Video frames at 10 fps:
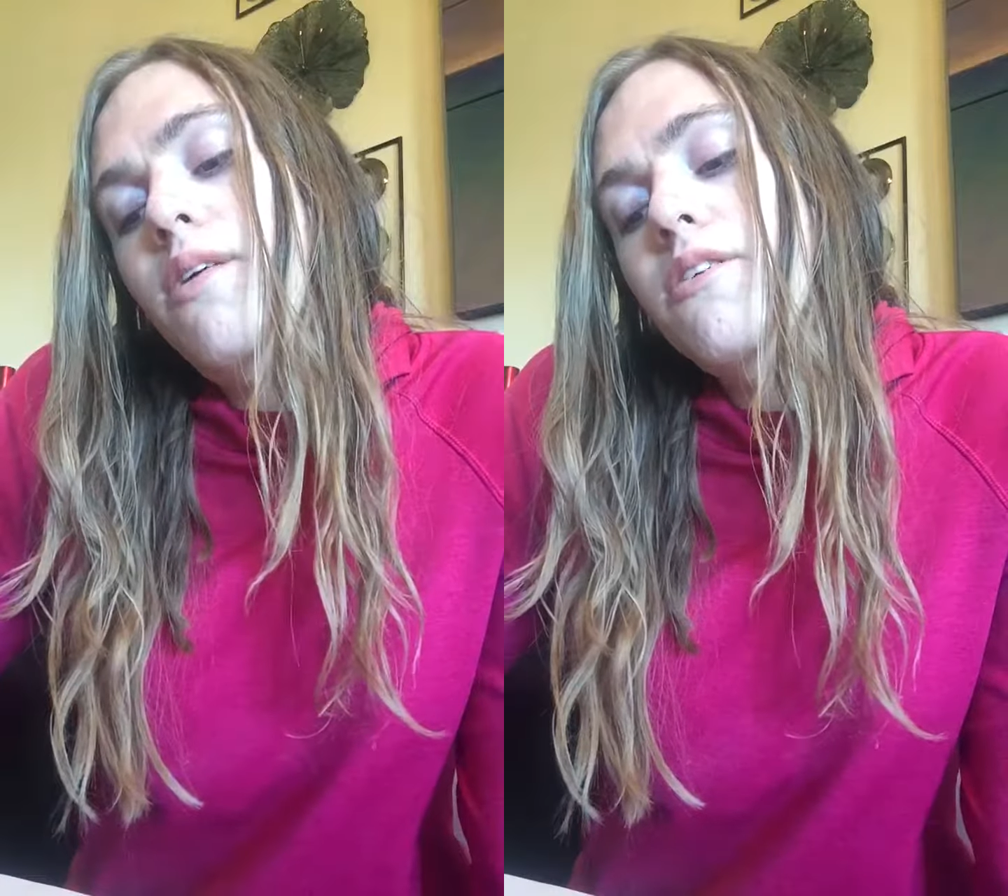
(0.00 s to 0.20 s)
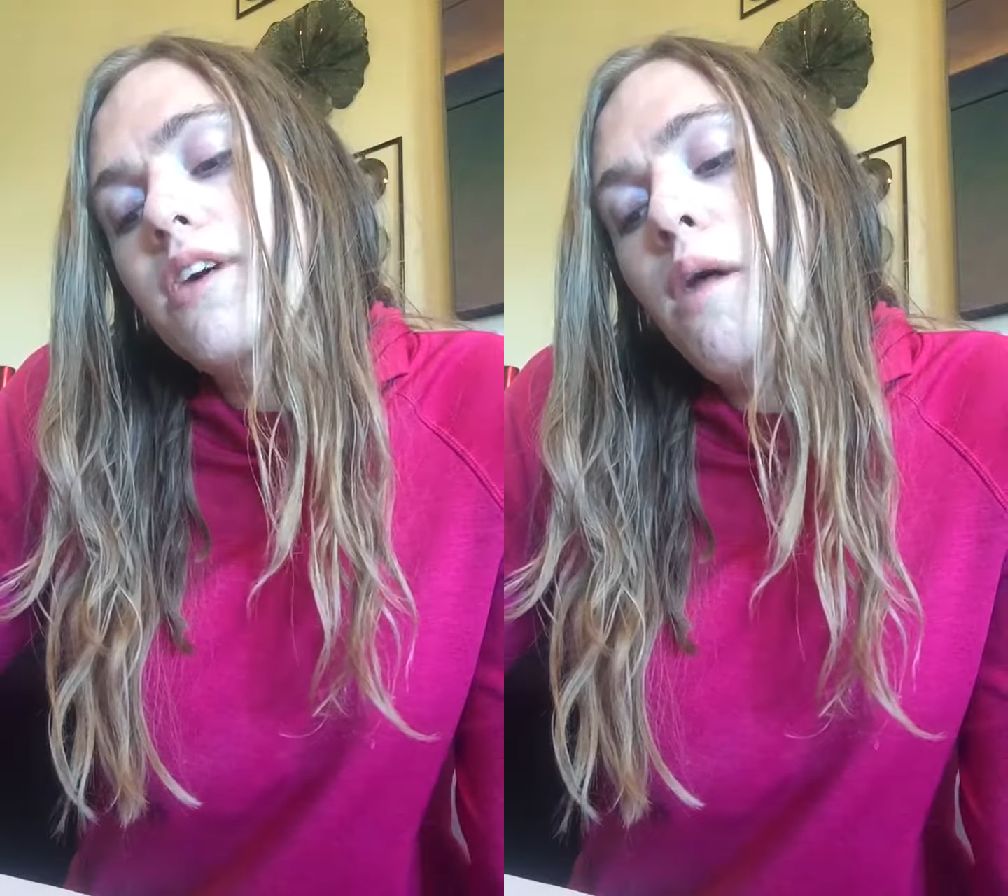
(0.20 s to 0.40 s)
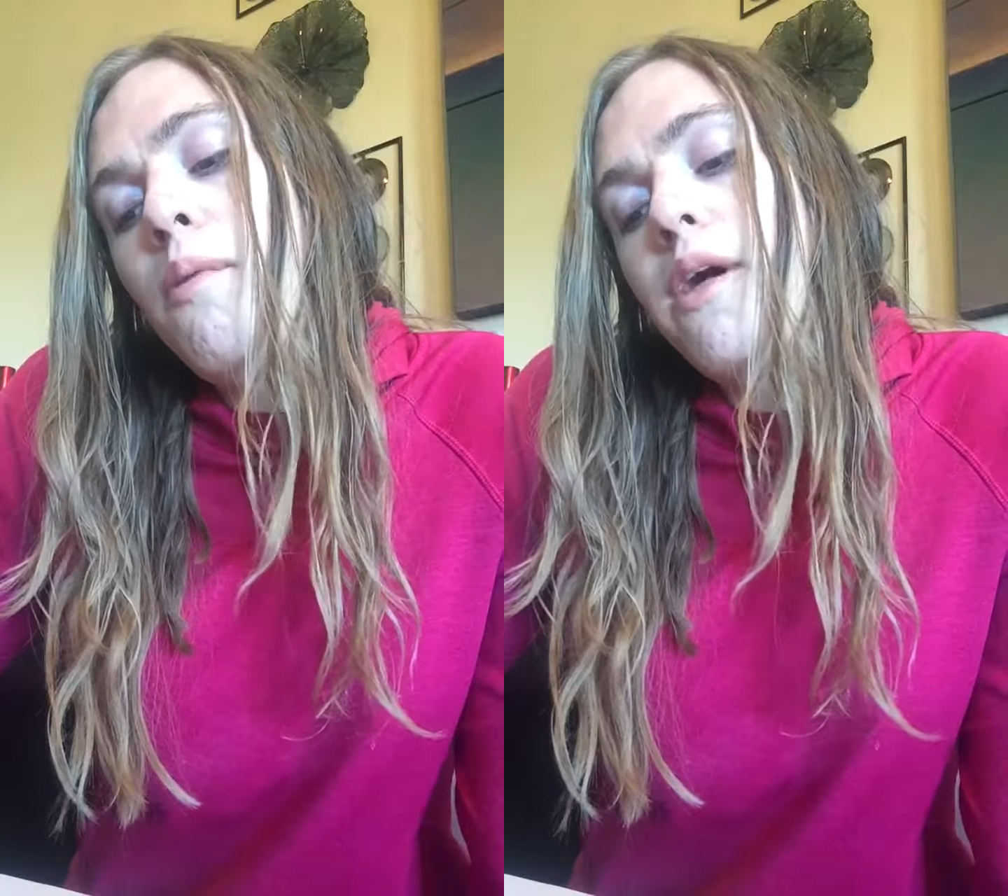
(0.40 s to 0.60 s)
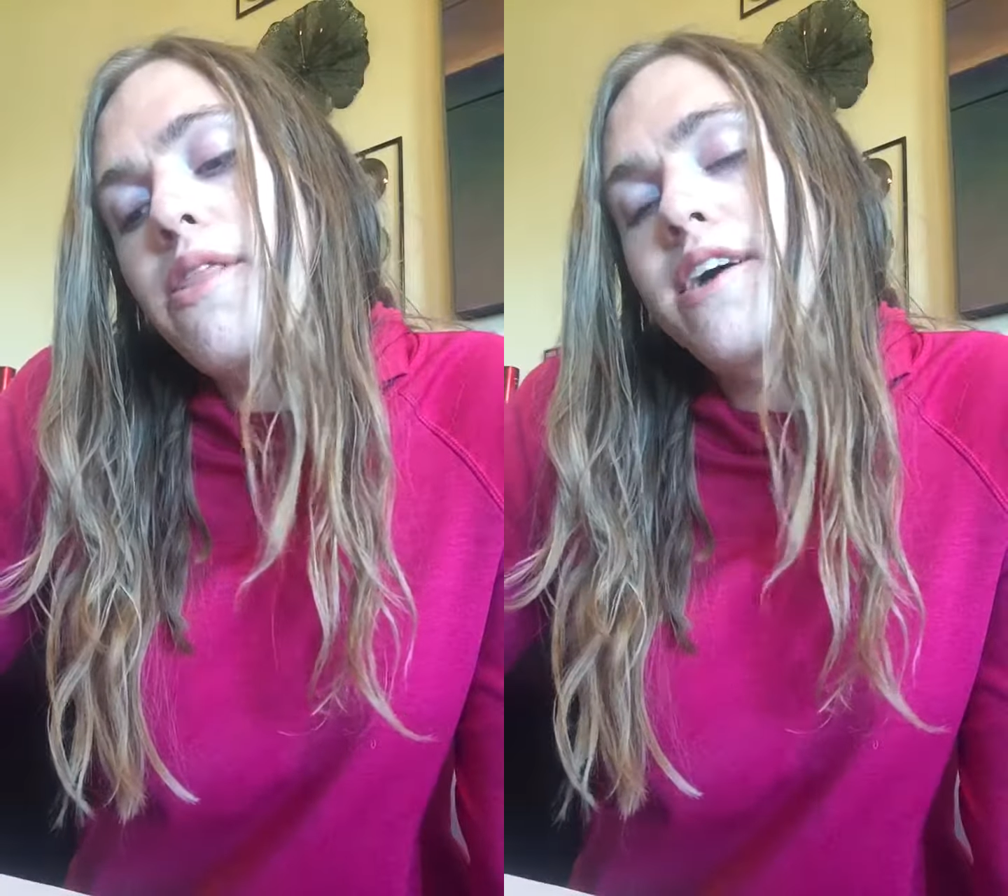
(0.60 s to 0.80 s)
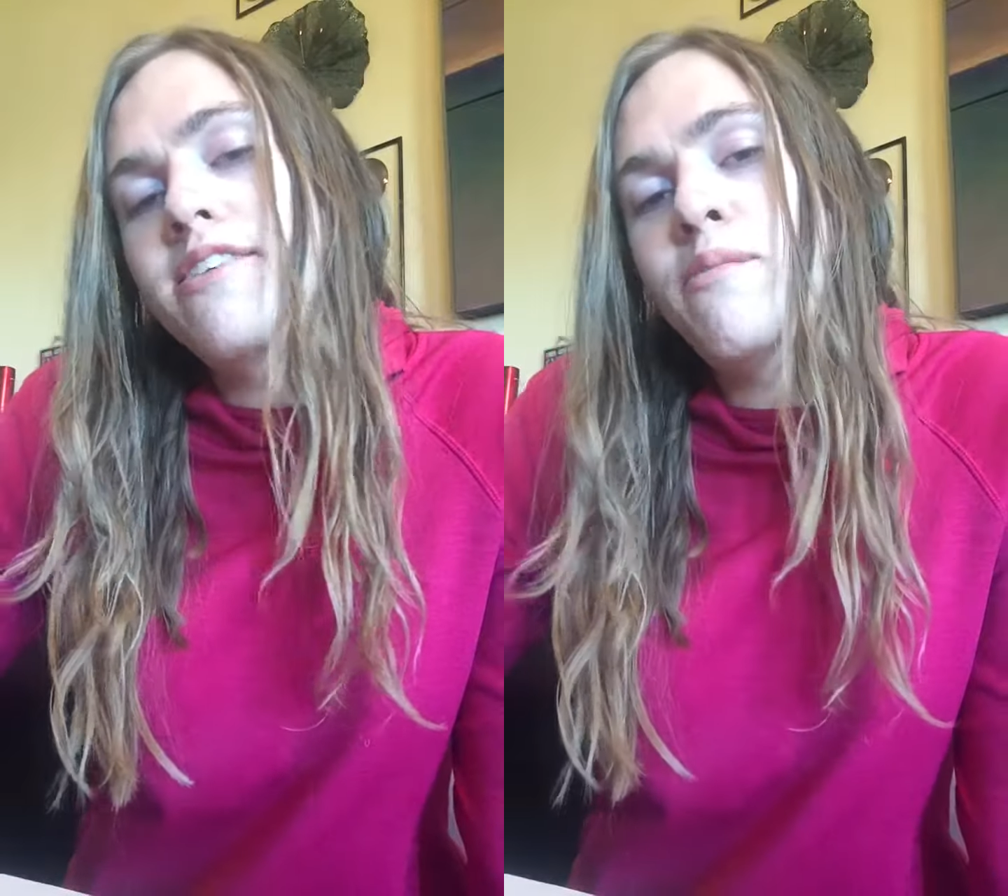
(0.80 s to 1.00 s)
there's a couple other
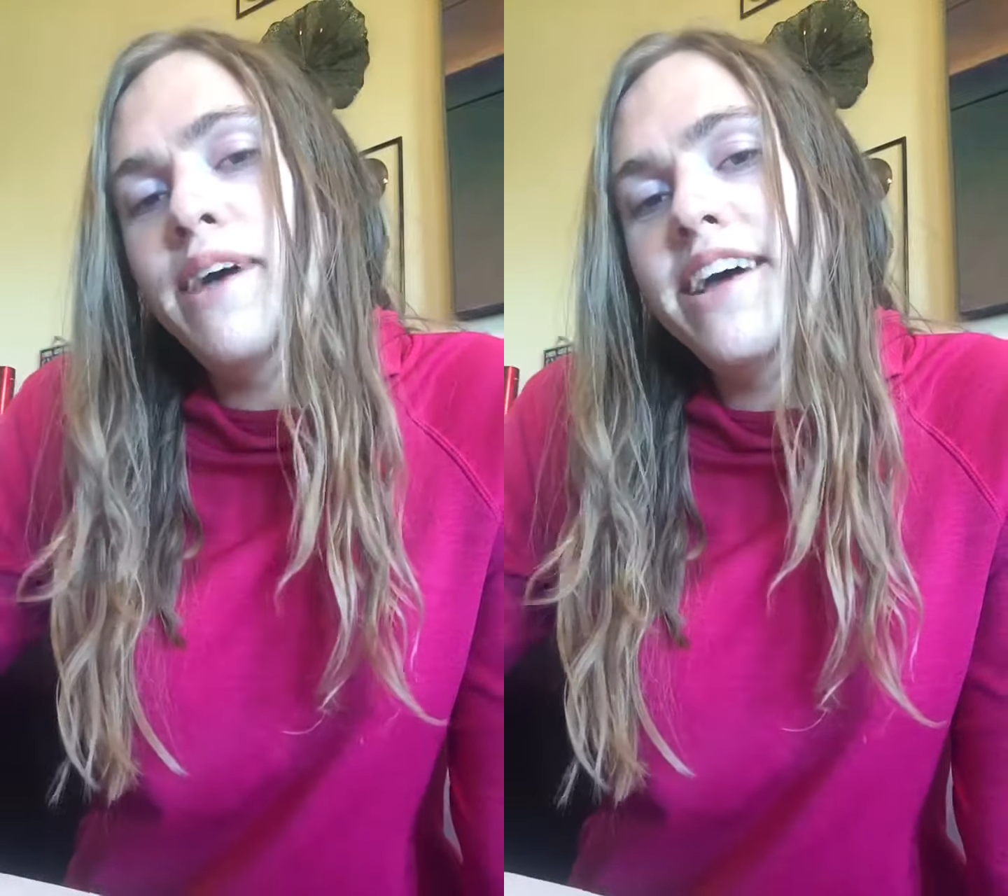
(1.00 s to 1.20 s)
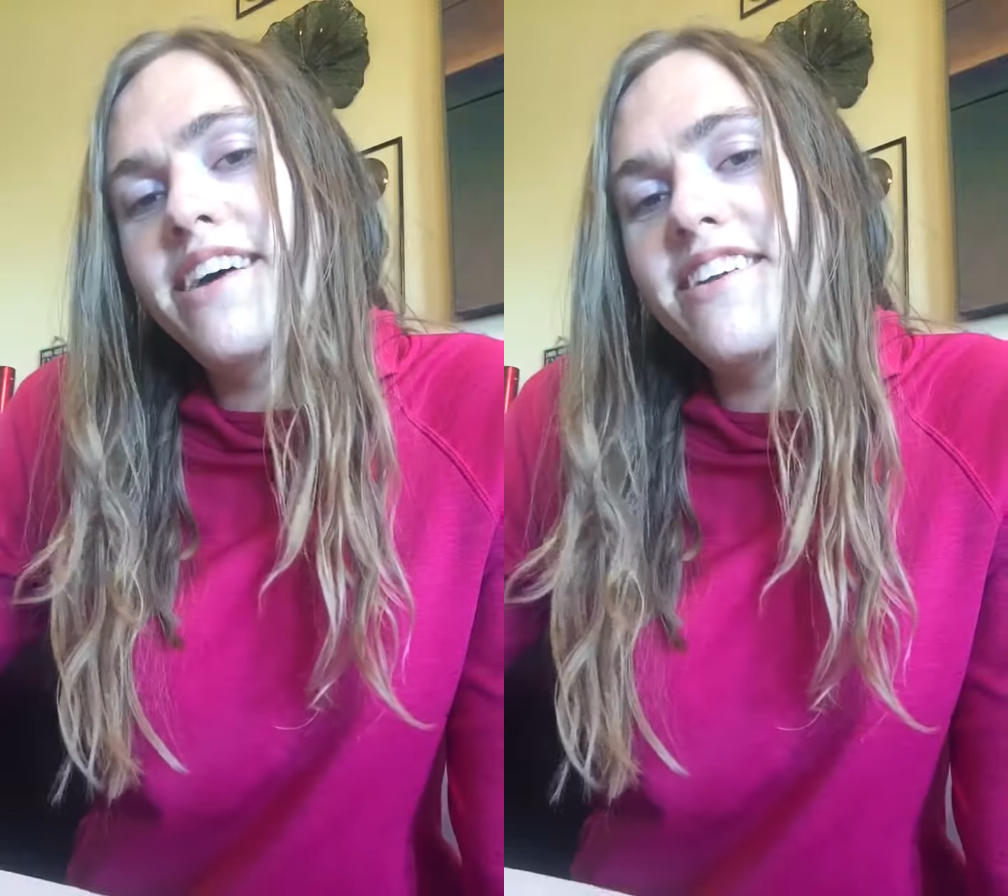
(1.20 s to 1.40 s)
things on my